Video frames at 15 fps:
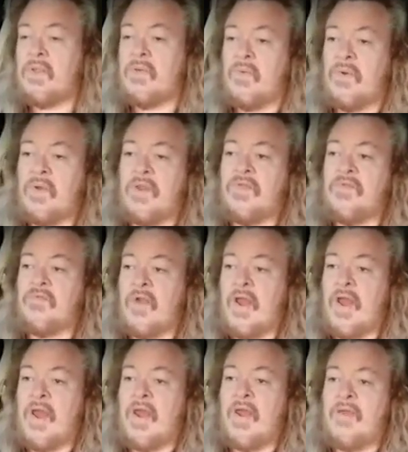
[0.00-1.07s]
we're going to
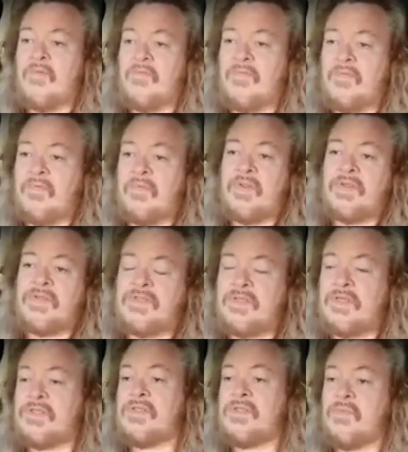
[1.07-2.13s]
thrive in this
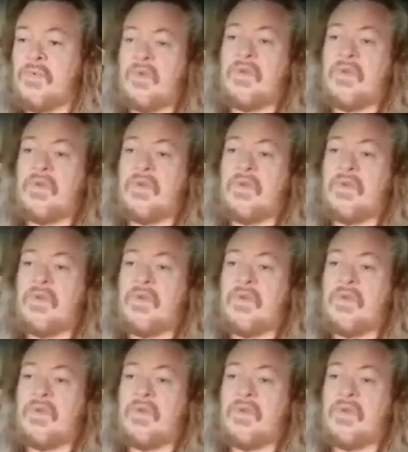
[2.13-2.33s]
season.